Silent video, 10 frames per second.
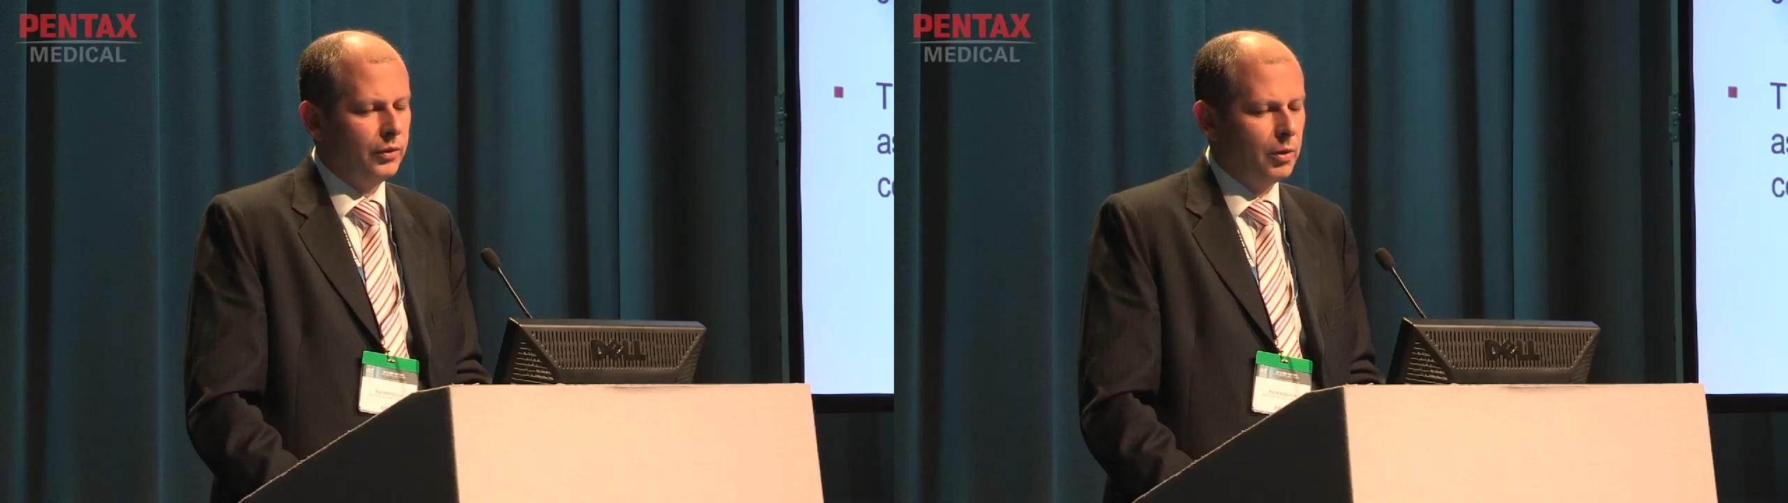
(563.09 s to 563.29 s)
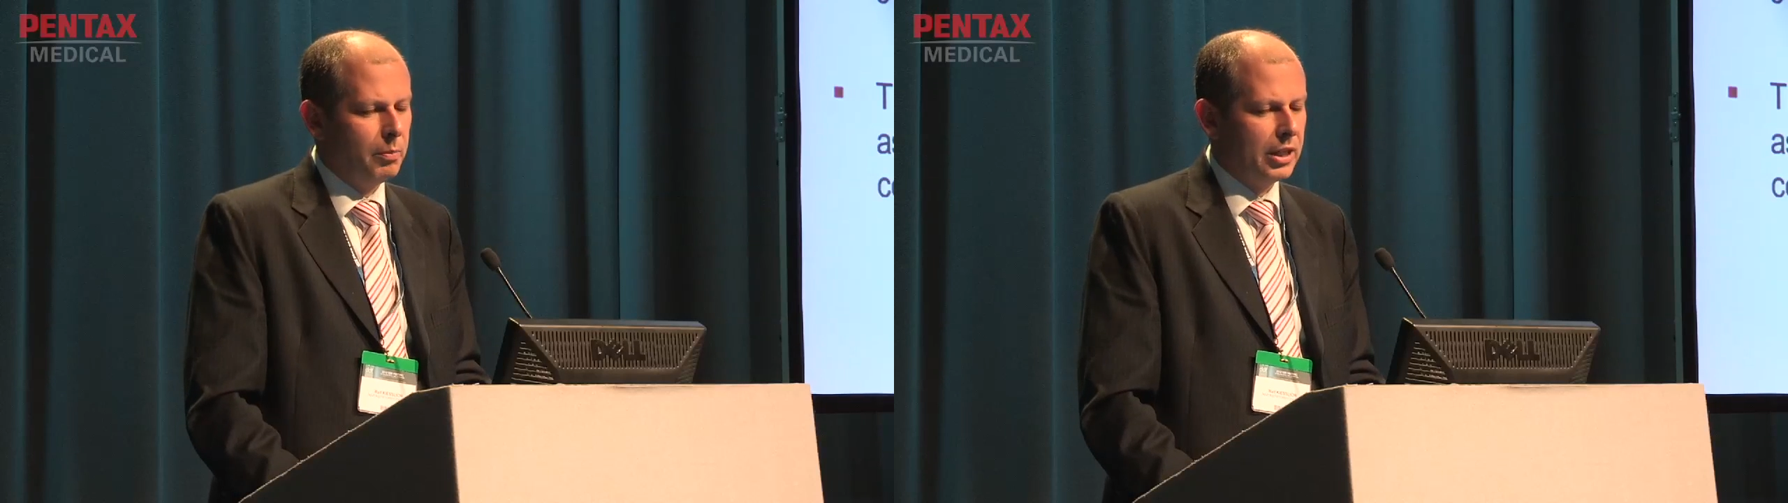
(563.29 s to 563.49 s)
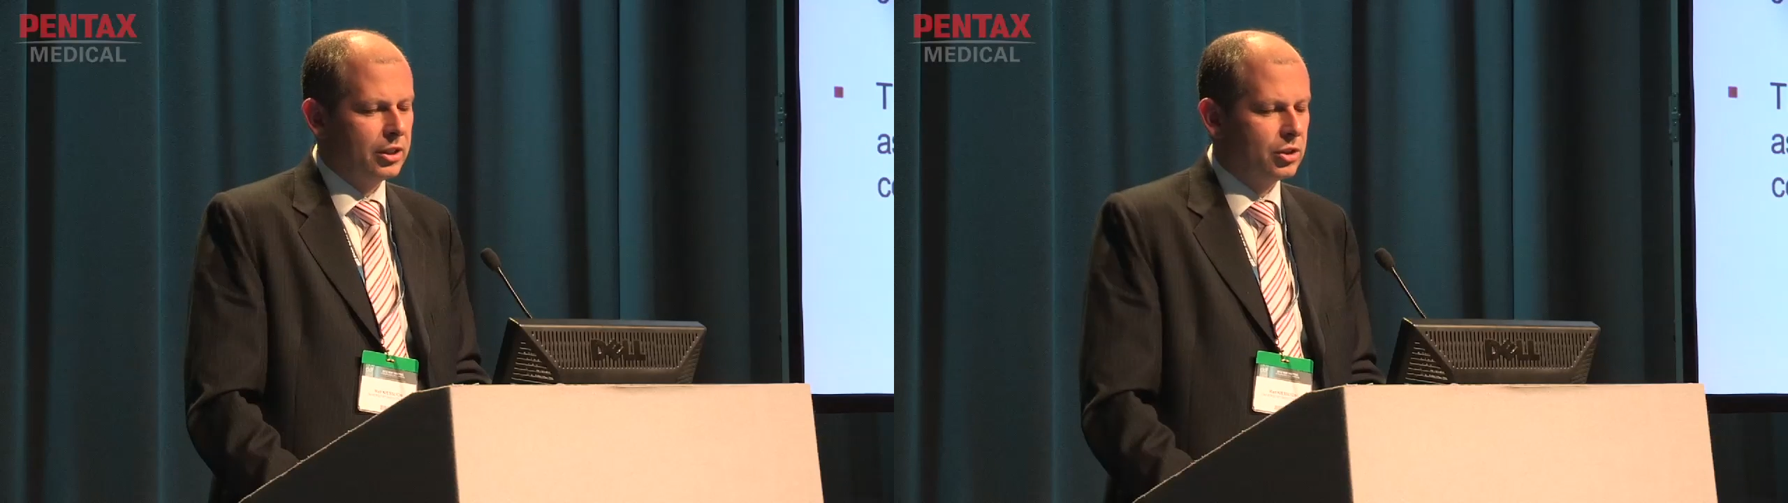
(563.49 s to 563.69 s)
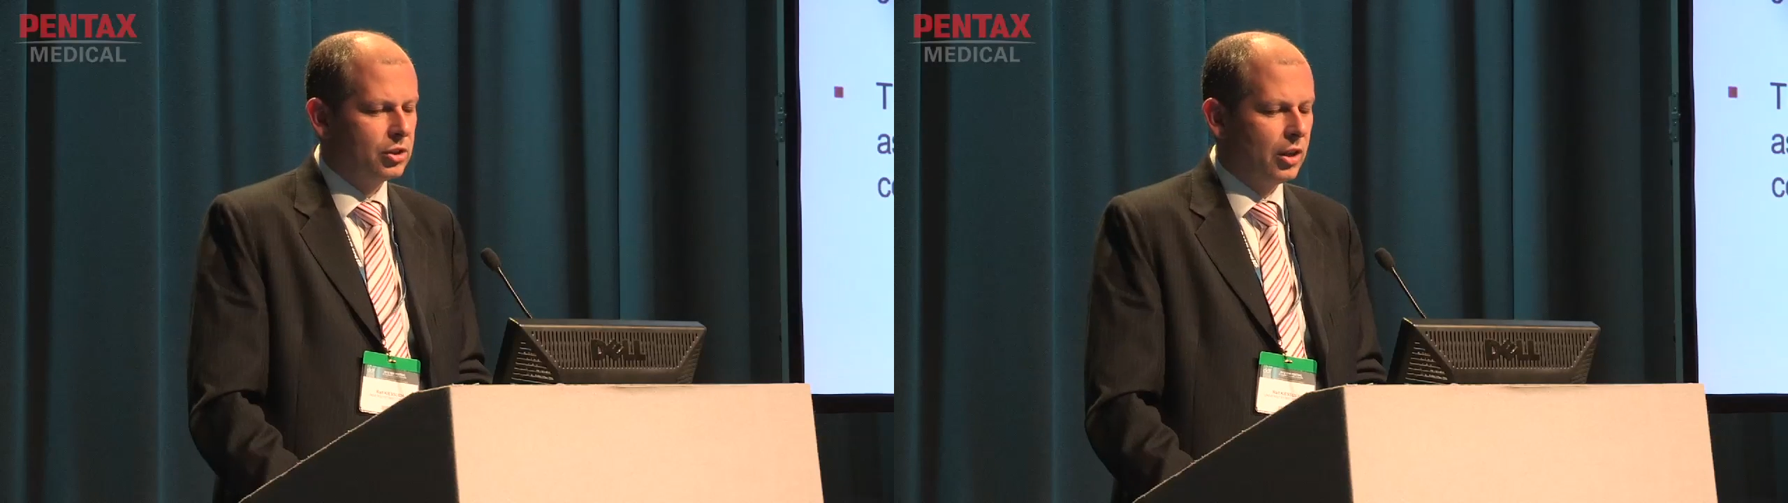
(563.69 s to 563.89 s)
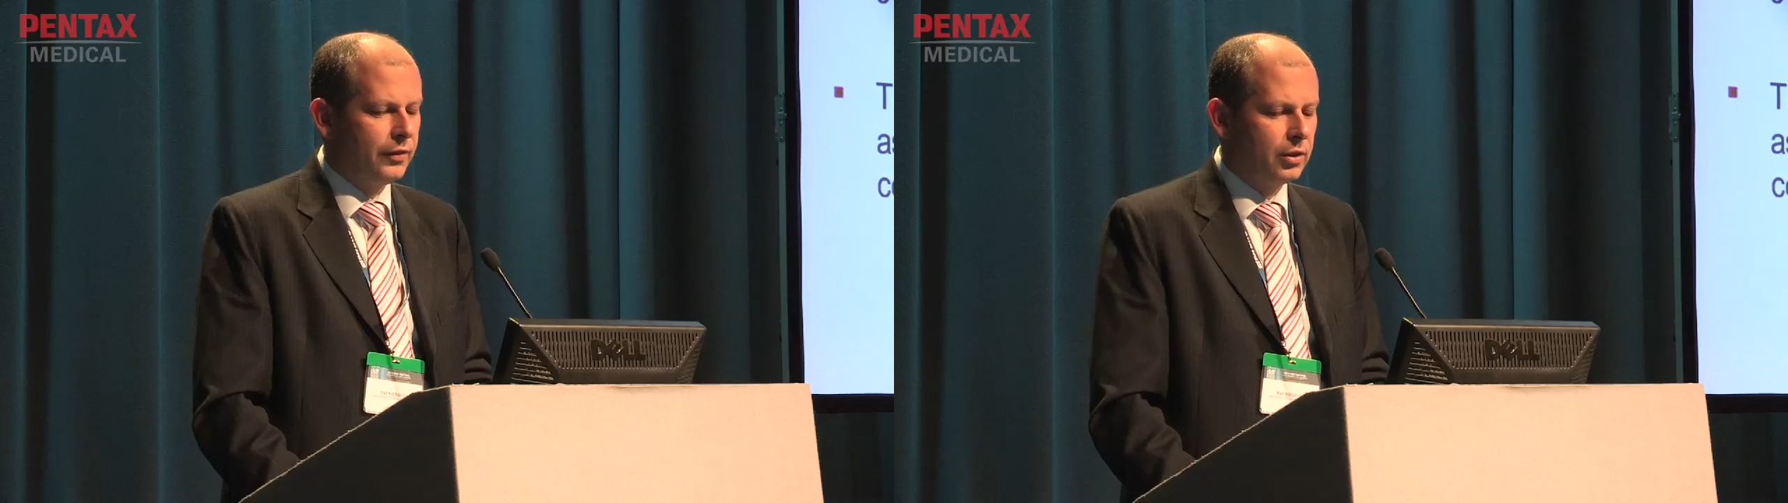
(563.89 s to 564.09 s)
from Barrett's
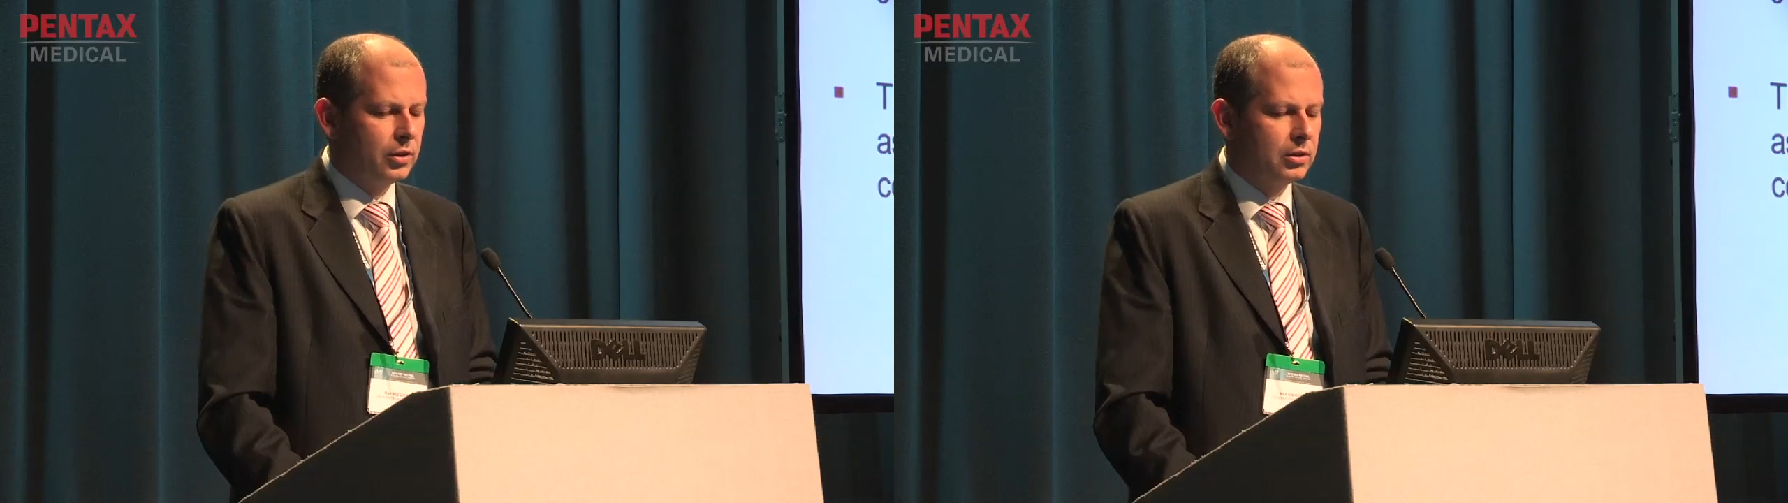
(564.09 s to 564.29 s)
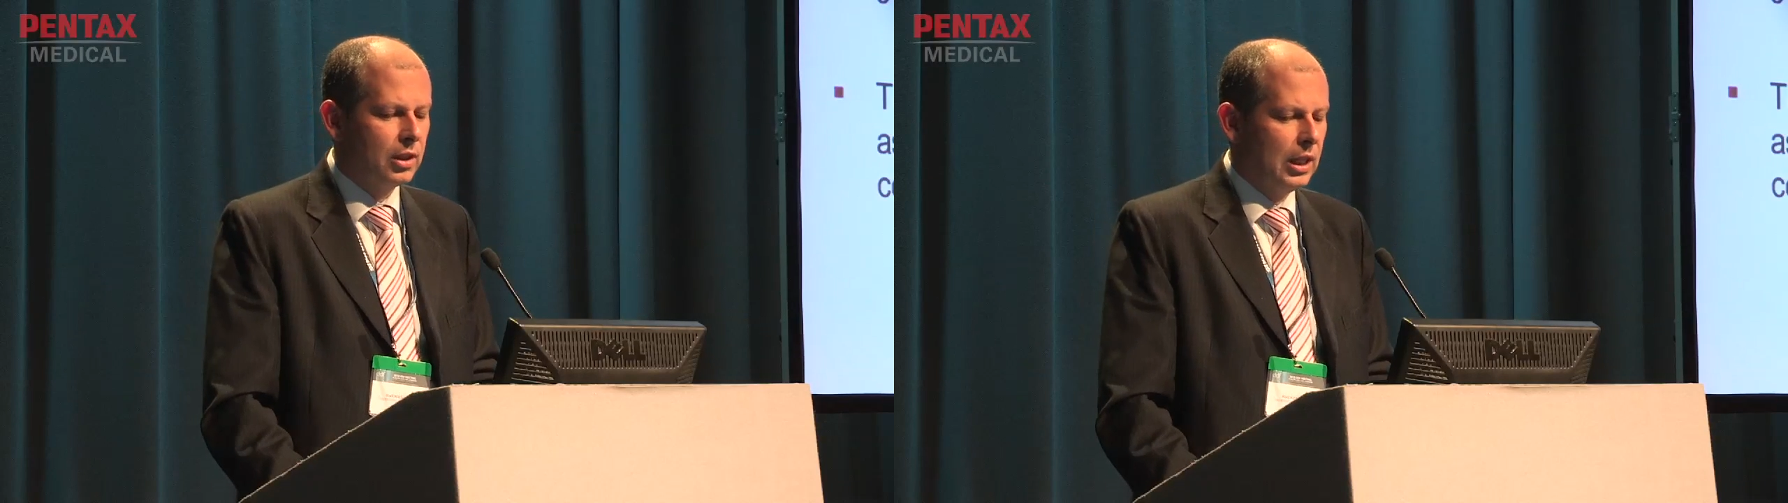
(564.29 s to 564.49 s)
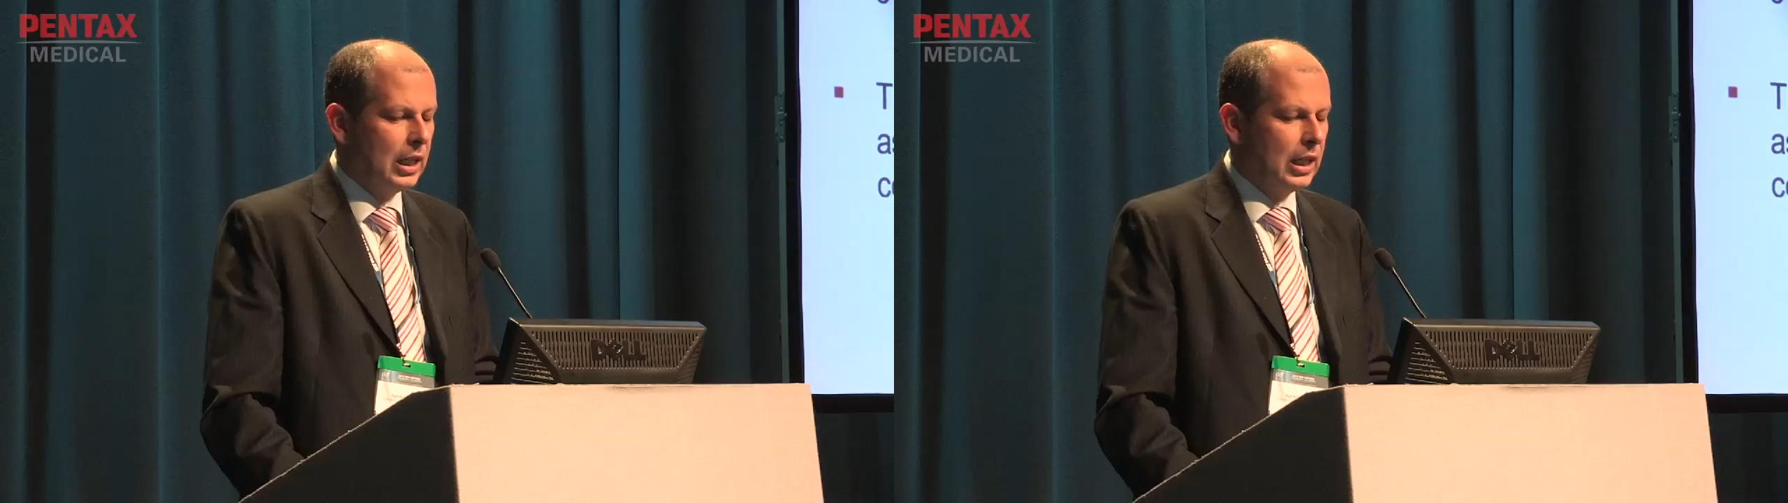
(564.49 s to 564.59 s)
esophagus.